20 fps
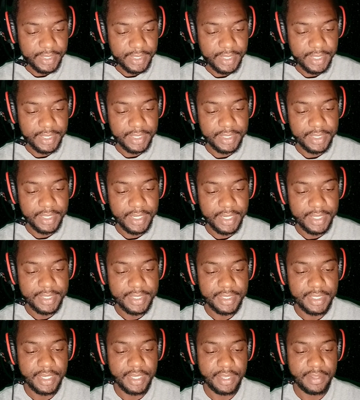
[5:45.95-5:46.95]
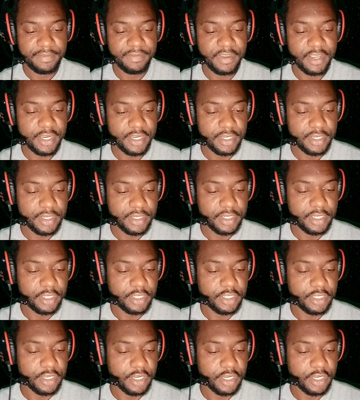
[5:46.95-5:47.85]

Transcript: All right, next event, the